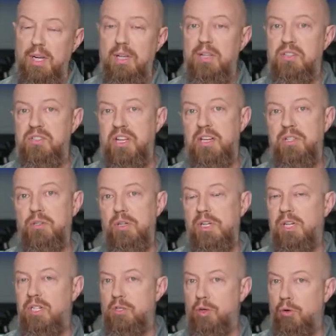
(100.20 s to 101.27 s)
The sensor
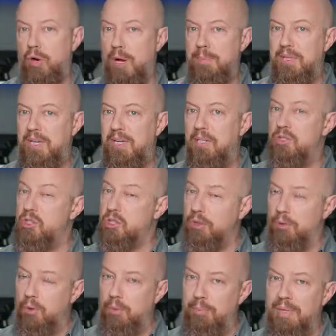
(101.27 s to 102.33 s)
is cropped in just a
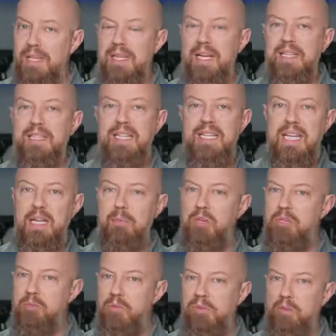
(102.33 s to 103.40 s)
little bit, and then the image
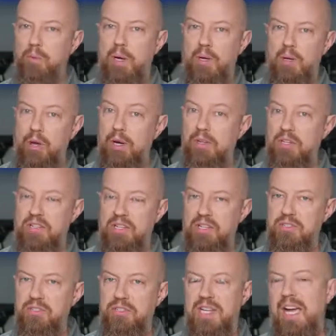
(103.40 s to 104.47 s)
moves around on the
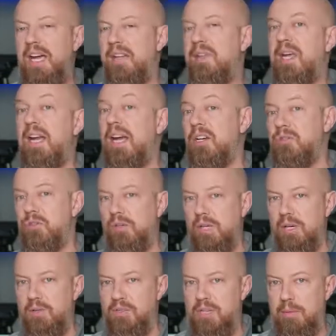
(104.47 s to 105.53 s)
sensor to add that extra layer
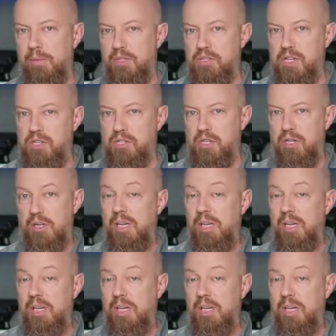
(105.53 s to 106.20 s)
of stabilization.